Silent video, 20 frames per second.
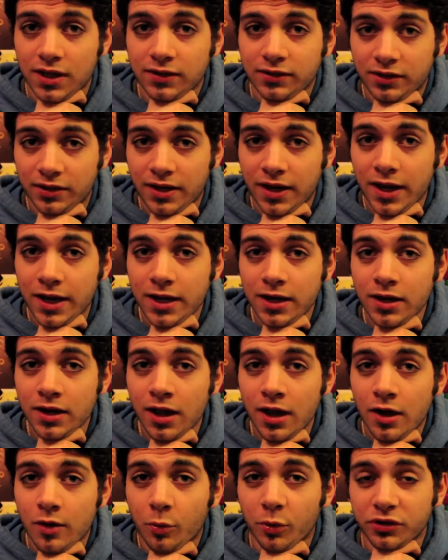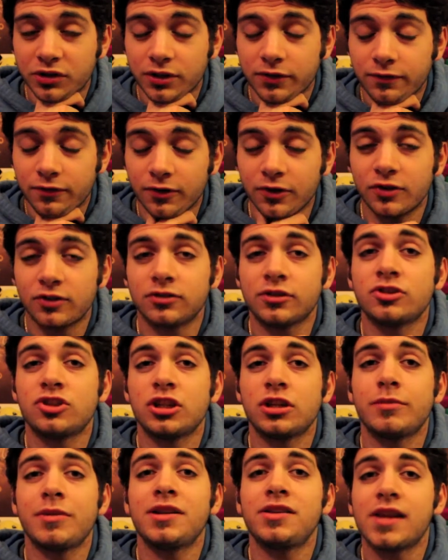Today was the first
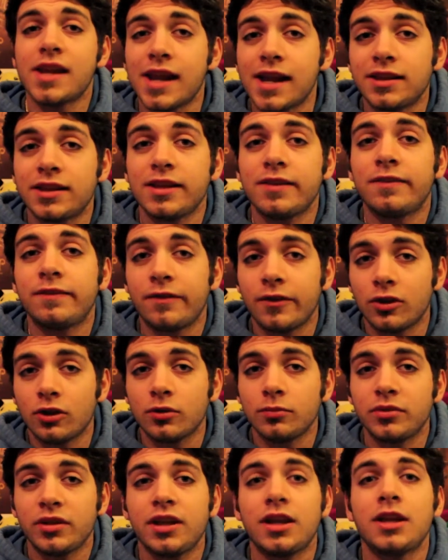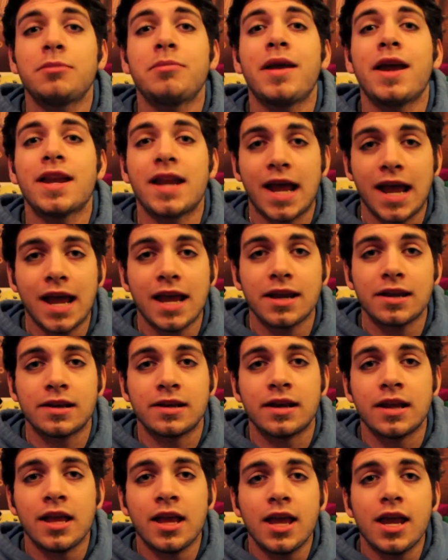legitimate day that they filmed in
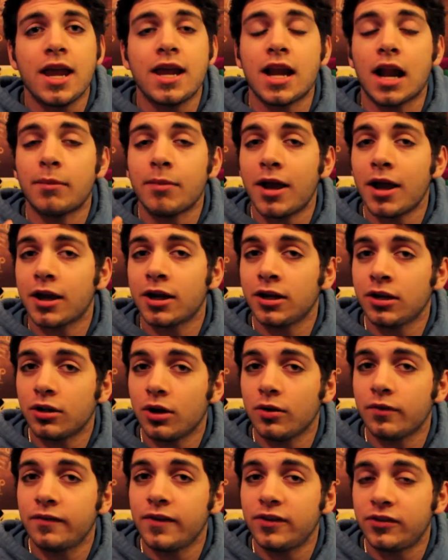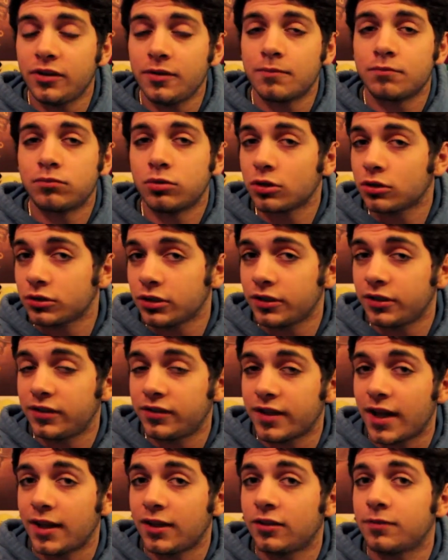Manhattan. And I'm not going to go visit Brooklyn
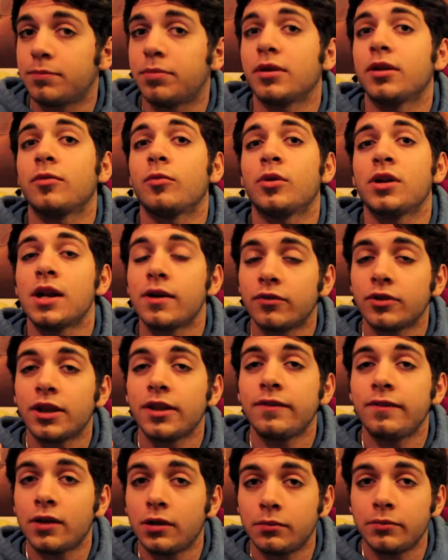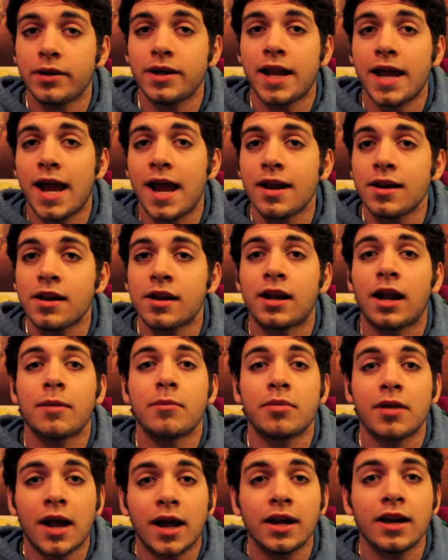sets, but whenever they film Manhattan and
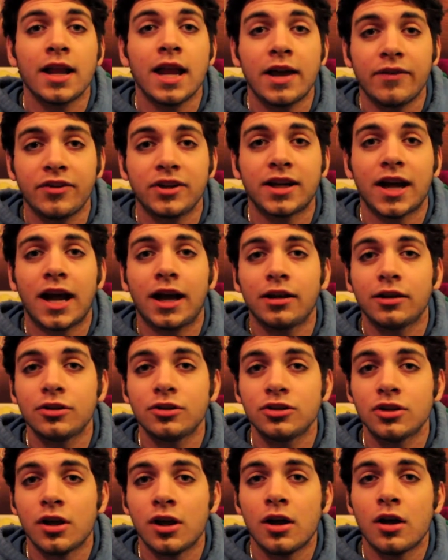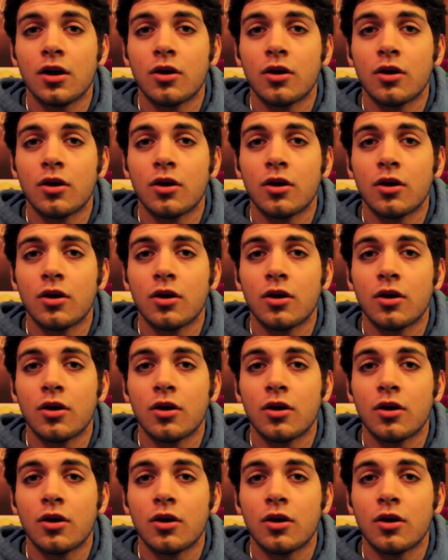I'm not having college